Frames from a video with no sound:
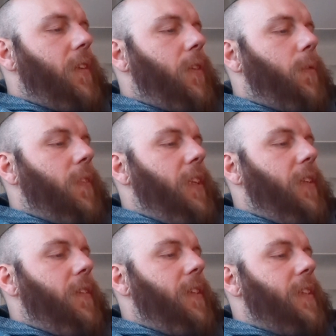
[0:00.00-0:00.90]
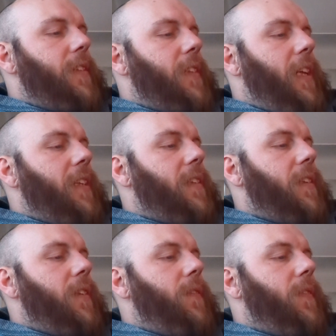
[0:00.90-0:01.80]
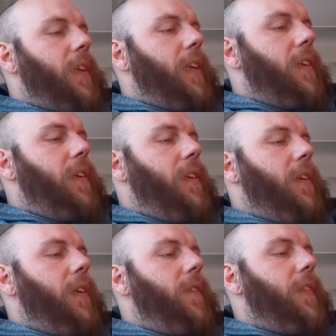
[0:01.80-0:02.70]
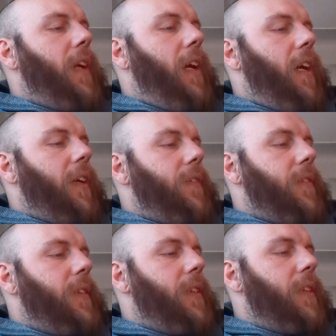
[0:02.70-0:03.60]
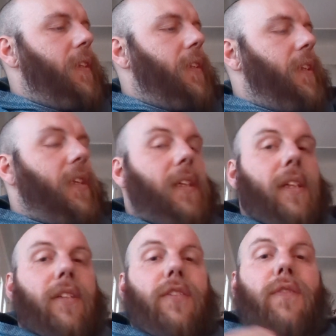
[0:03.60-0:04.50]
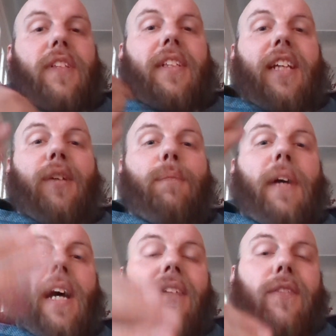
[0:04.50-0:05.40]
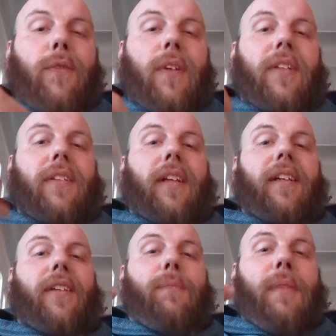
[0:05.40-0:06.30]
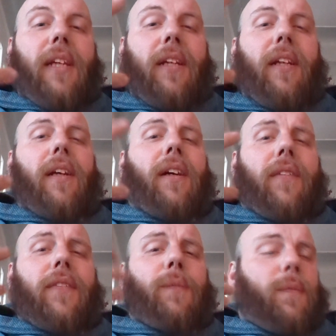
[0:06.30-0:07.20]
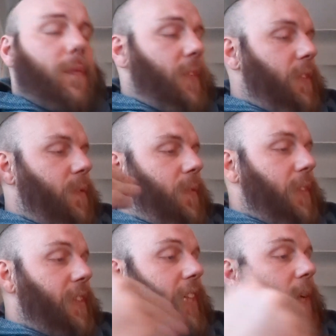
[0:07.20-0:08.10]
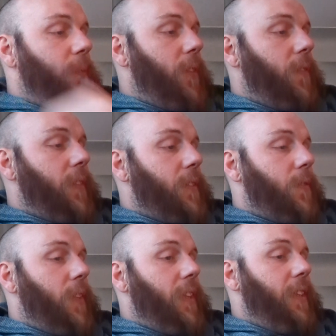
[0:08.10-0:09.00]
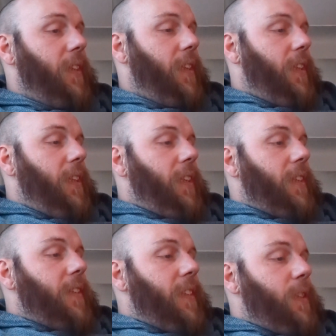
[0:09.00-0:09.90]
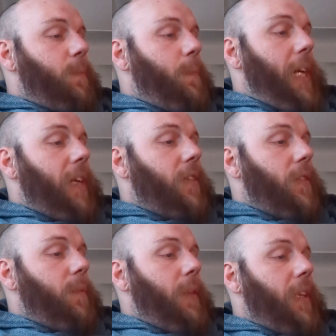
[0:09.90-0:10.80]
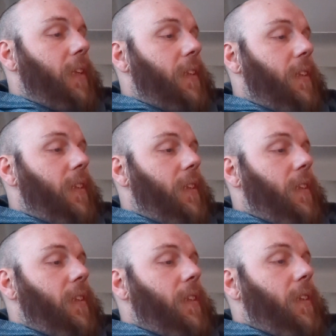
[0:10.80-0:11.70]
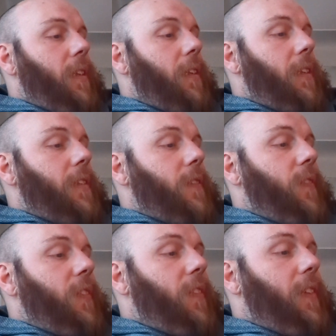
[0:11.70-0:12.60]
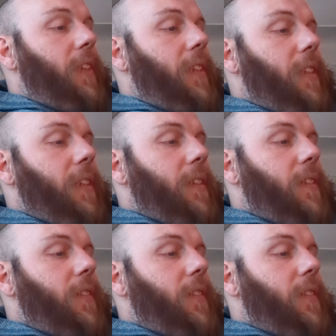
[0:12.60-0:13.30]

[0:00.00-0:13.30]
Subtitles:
The real is not afraid of time. So, which getting back to what like the meaning of this chapter of this, right? This gets back to the meaning. It's what it is.